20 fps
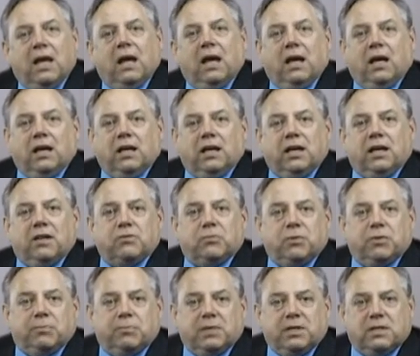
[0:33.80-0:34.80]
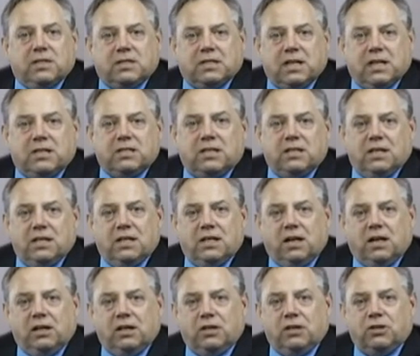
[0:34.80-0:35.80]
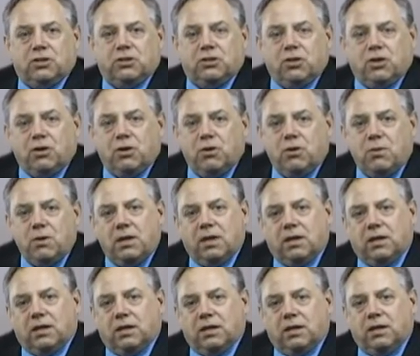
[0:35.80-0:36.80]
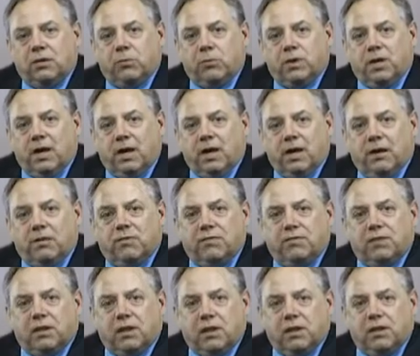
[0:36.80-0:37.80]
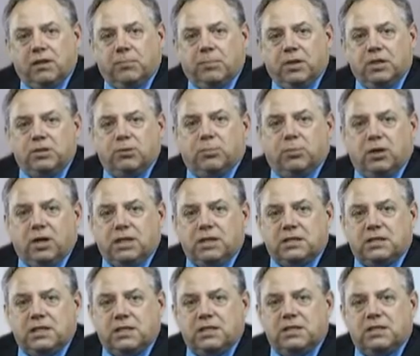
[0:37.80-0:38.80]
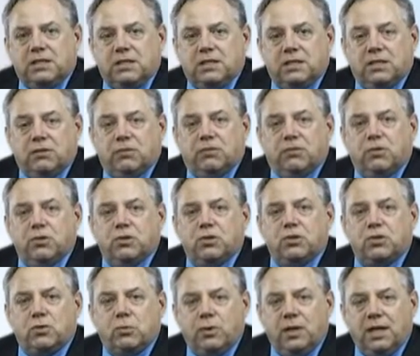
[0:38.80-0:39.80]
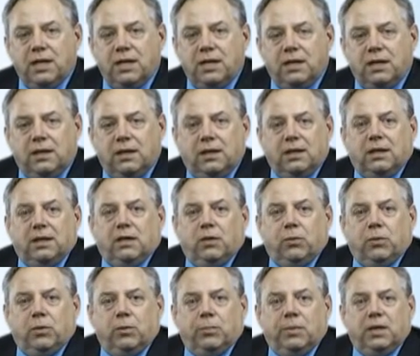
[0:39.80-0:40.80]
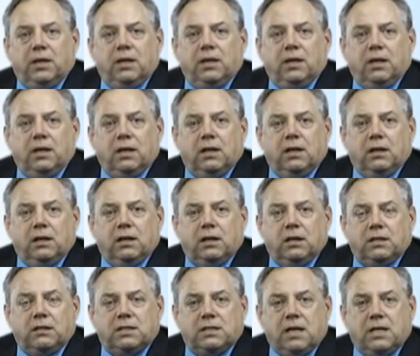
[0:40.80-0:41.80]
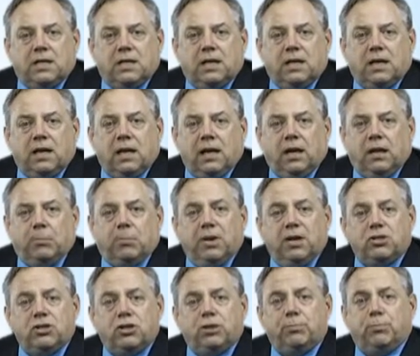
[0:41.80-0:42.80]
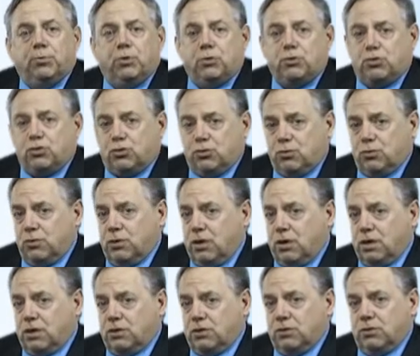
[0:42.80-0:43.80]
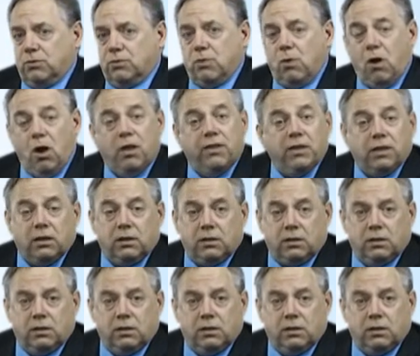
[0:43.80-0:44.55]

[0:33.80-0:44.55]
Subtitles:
As we've been discussing on our show, we have the budget process is in full swing. We'll be sending a budget brochure to all the